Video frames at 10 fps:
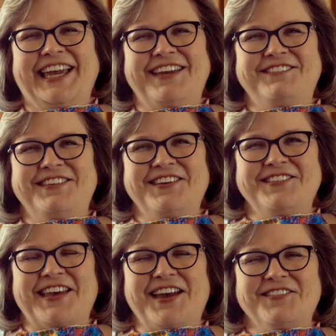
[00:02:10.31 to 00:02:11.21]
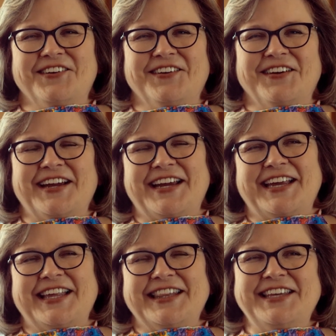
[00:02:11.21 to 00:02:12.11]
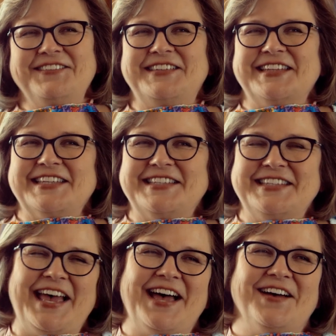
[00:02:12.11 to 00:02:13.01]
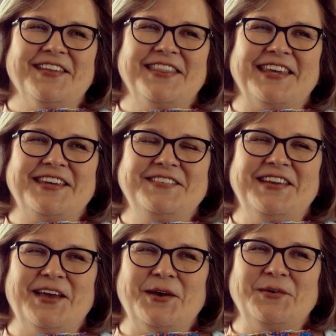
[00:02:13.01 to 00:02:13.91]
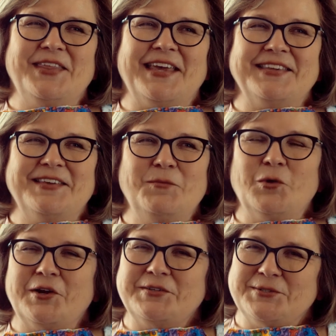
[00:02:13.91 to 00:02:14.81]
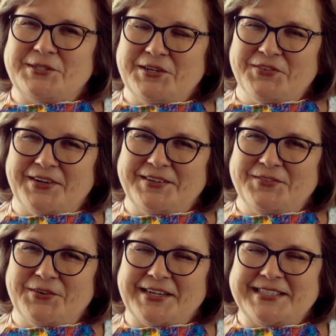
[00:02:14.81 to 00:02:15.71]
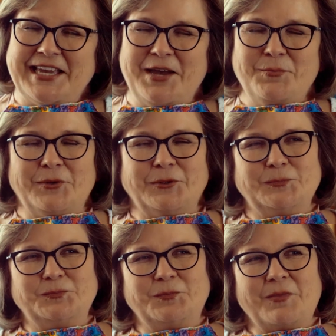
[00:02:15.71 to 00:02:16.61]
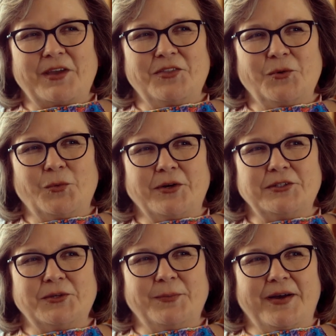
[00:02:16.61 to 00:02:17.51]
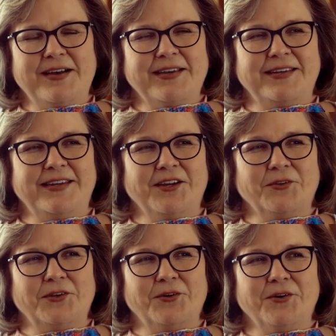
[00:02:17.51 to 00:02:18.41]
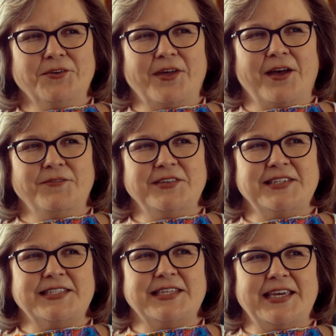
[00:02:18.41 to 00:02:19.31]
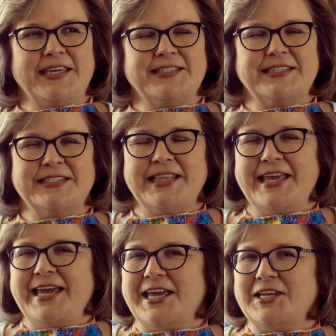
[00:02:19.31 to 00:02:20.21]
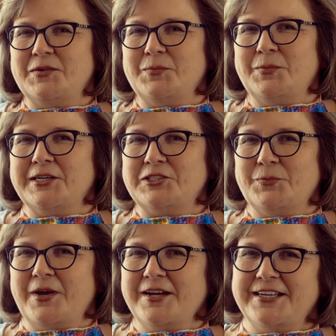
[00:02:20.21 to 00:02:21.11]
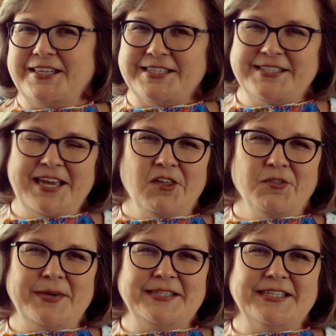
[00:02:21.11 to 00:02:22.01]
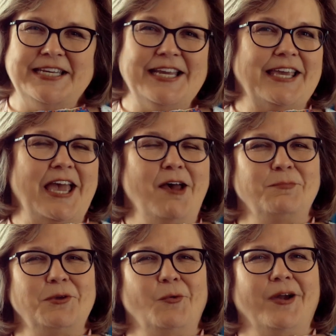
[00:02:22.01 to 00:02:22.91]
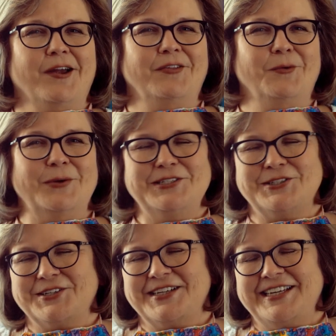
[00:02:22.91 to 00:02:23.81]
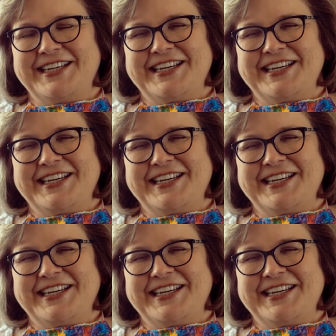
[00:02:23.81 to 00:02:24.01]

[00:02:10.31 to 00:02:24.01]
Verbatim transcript: If you've ever lived in the South that you know that some words are different. For example, the word toboggan here in the North obviously is a sled, but a toboggan in the South means a knit cap you wear in the winter.